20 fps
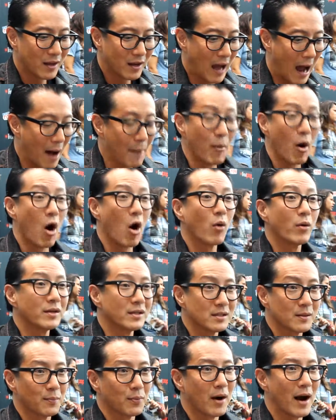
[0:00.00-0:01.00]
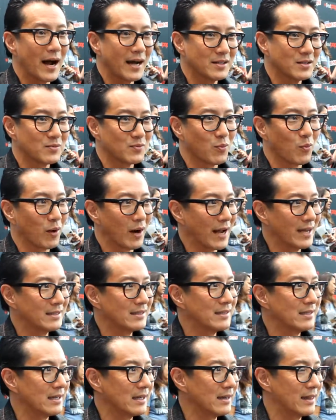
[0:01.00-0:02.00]
I'm always surprised when I
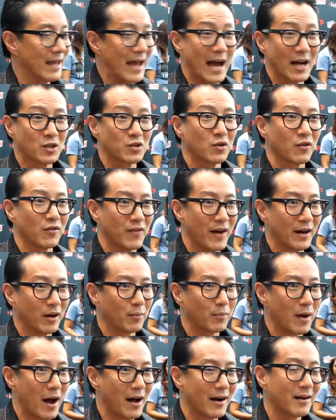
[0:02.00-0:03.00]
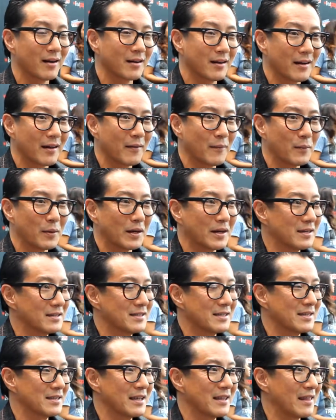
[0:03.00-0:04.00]
see the actual final product, because
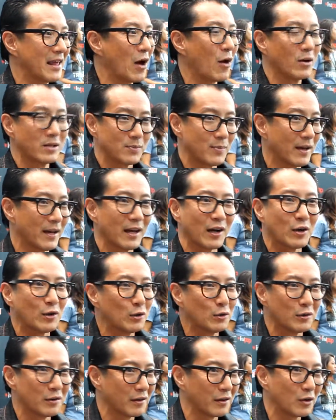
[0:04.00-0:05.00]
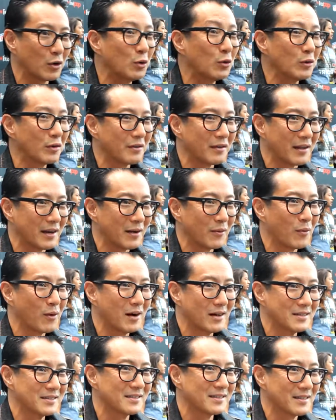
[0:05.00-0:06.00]
they always make it cooler than it
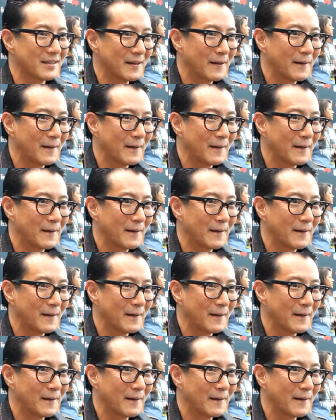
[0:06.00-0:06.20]
was.